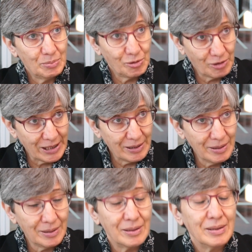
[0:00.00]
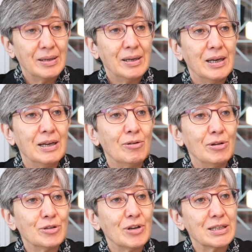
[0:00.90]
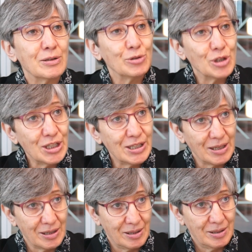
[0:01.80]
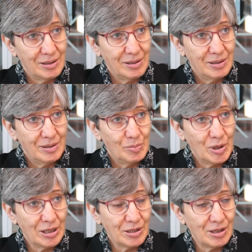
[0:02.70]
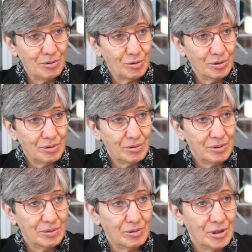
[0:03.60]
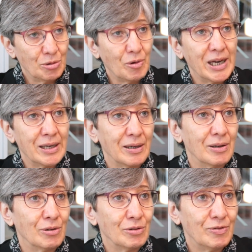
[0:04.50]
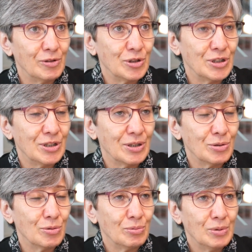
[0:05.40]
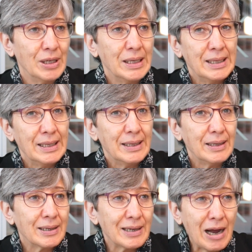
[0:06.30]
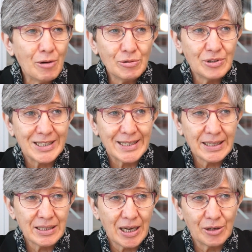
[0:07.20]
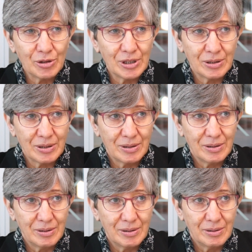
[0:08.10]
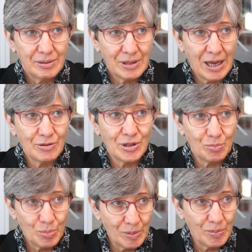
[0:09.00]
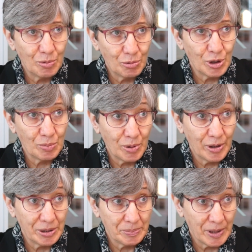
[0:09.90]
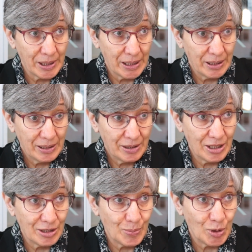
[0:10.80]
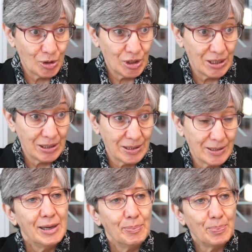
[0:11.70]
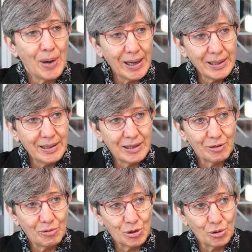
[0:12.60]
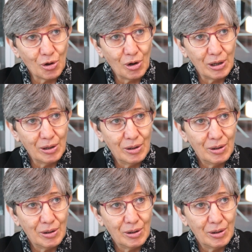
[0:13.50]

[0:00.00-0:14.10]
provider, and also as logistic, because they were requiring a lot of logistics. So around 600,000 people were employed by these PRTs. By their withdrawal,